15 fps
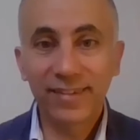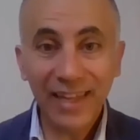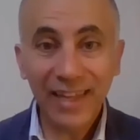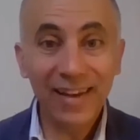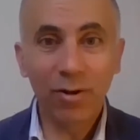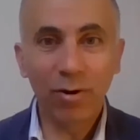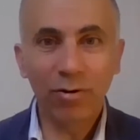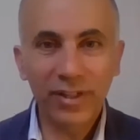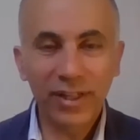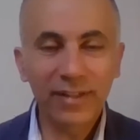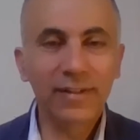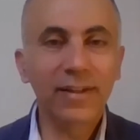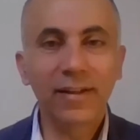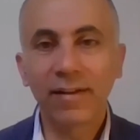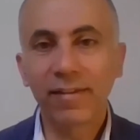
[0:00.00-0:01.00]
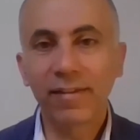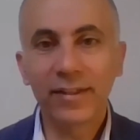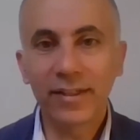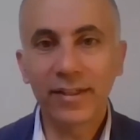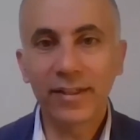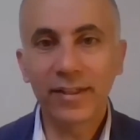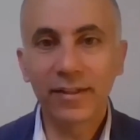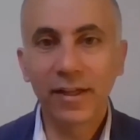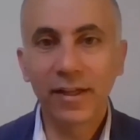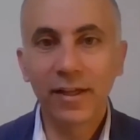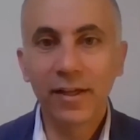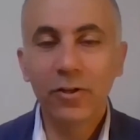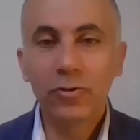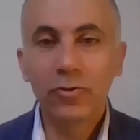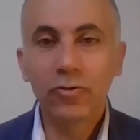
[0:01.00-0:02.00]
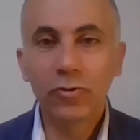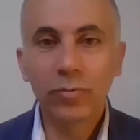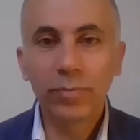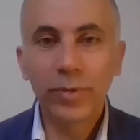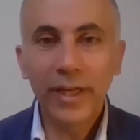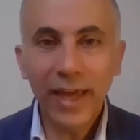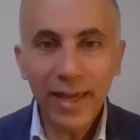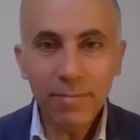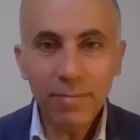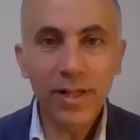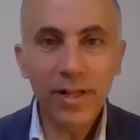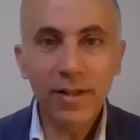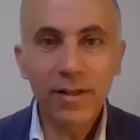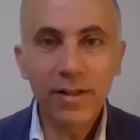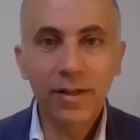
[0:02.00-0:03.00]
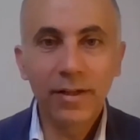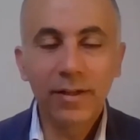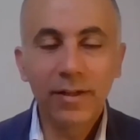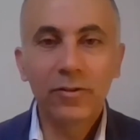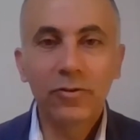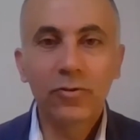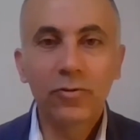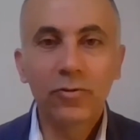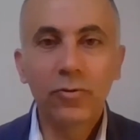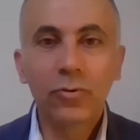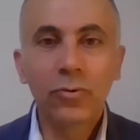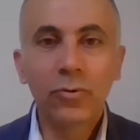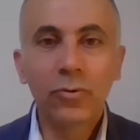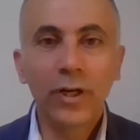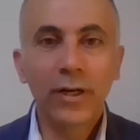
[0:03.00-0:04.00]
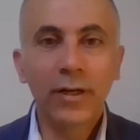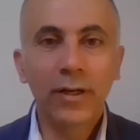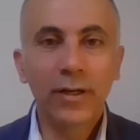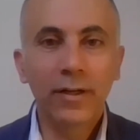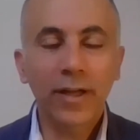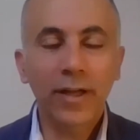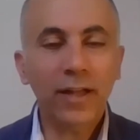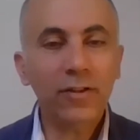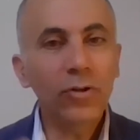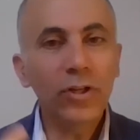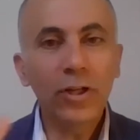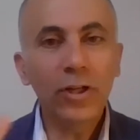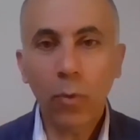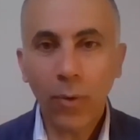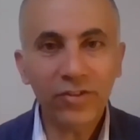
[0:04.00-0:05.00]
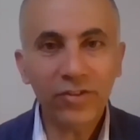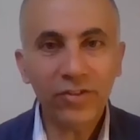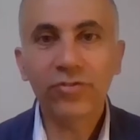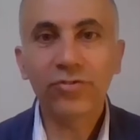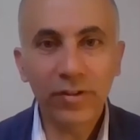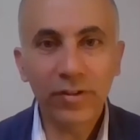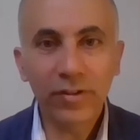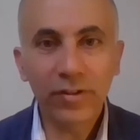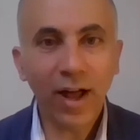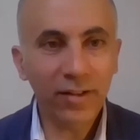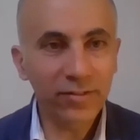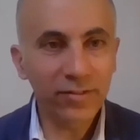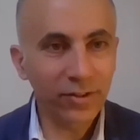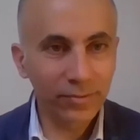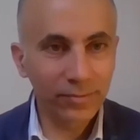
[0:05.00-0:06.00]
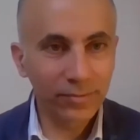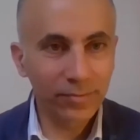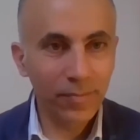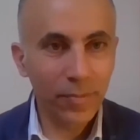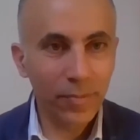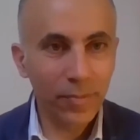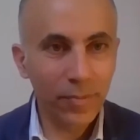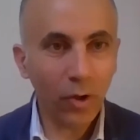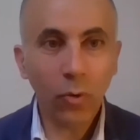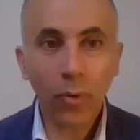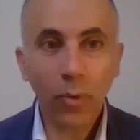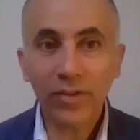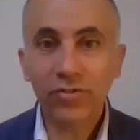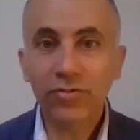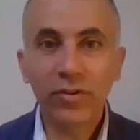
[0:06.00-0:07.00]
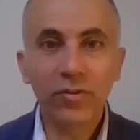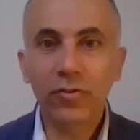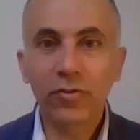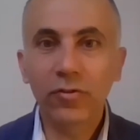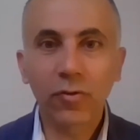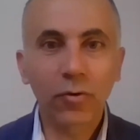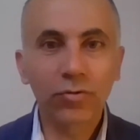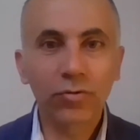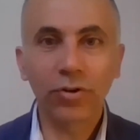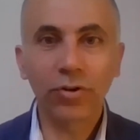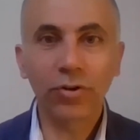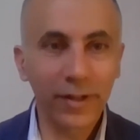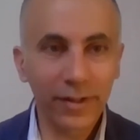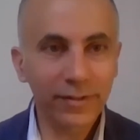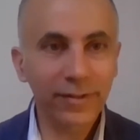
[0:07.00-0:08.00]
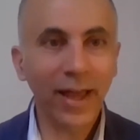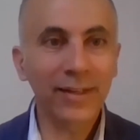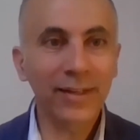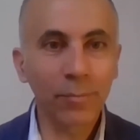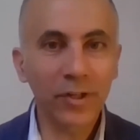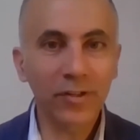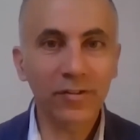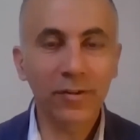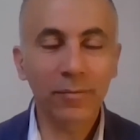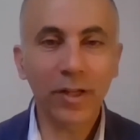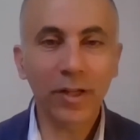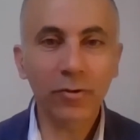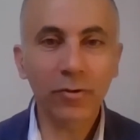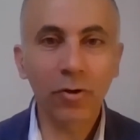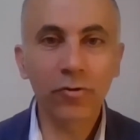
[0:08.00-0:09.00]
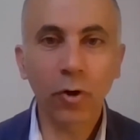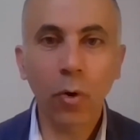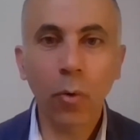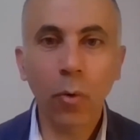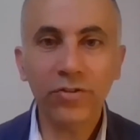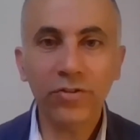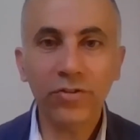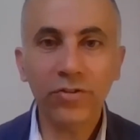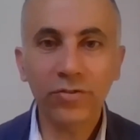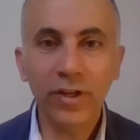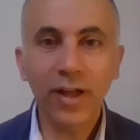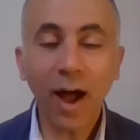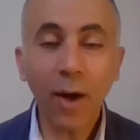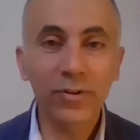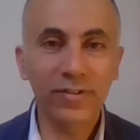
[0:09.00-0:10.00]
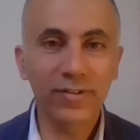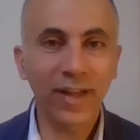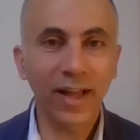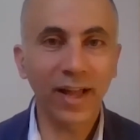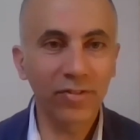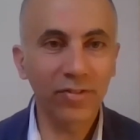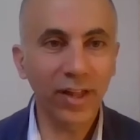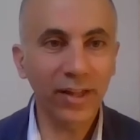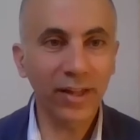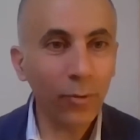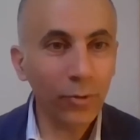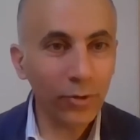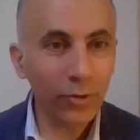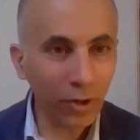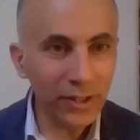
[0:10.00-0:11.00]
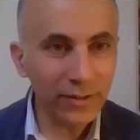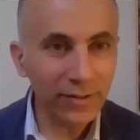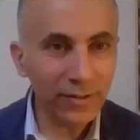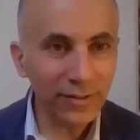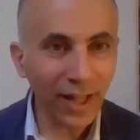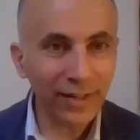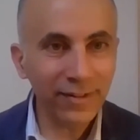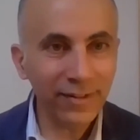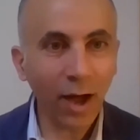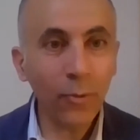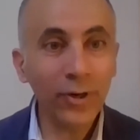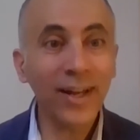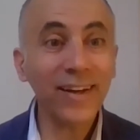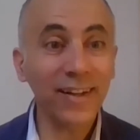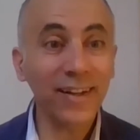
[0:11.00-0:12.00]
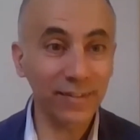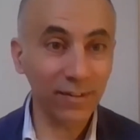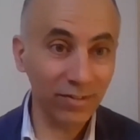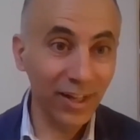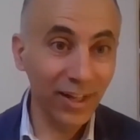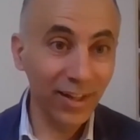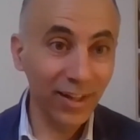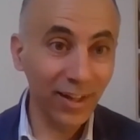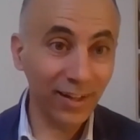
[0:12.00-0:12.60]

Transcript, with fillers: skill of critical thinking, to be able to uh, not only question the other or question the social dynamics, but also question ourselves and our communities and our narrative